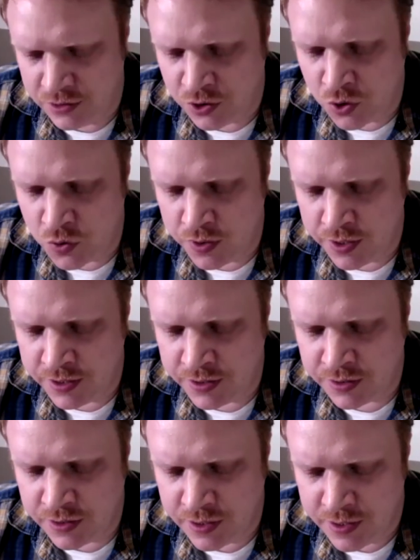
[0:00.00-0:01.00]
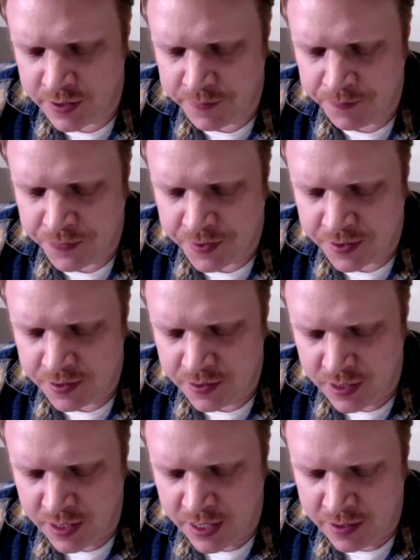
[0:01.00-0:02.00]
So is,
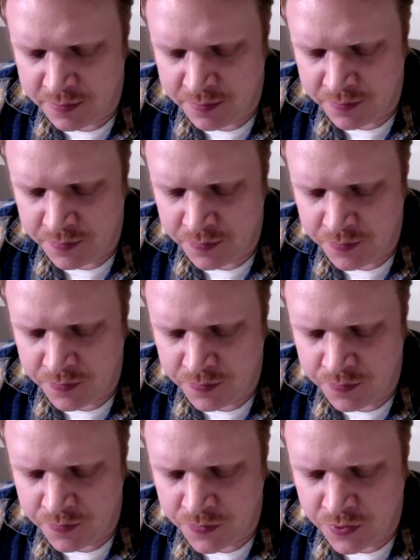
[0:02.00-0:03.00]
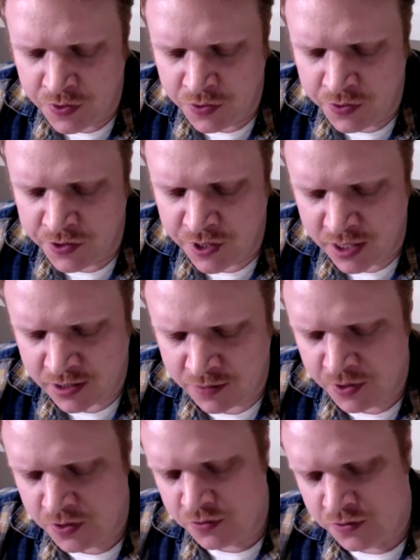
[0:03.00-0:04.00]
you talked
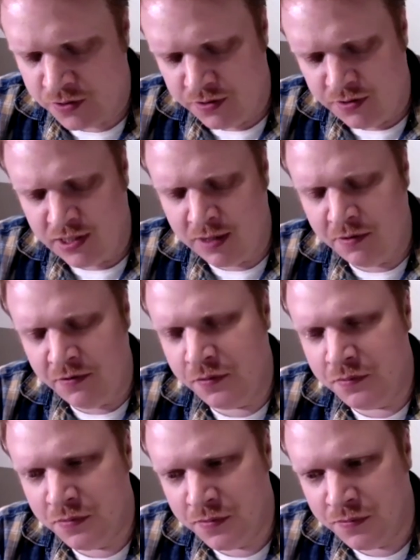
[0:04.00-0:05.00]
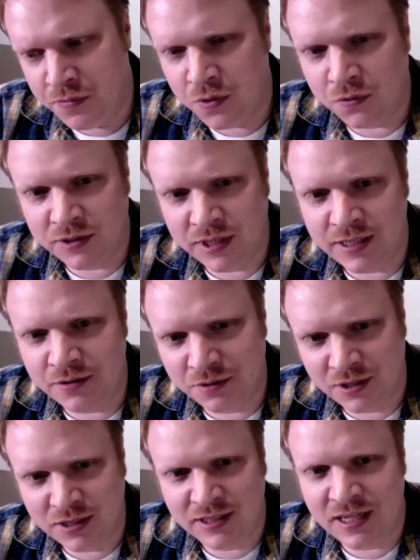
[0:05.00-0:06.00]
about coming from the old days with
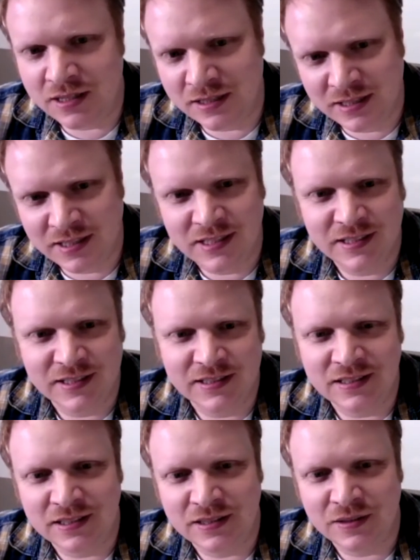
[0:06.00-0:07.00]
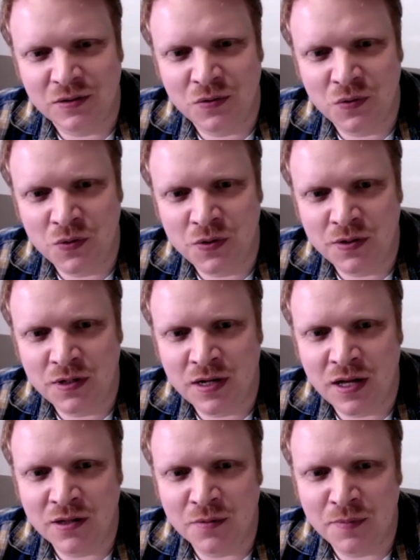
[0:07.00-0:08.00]
the telecines and the
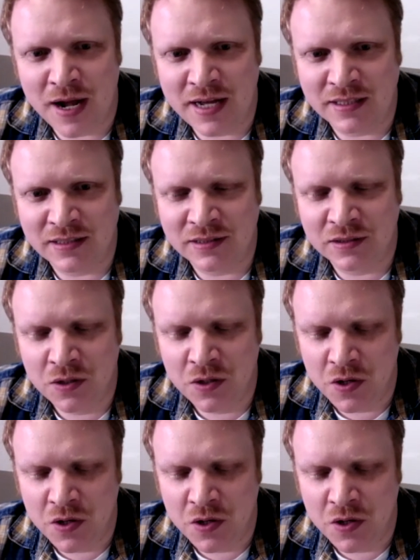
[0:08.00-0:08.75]
color passes.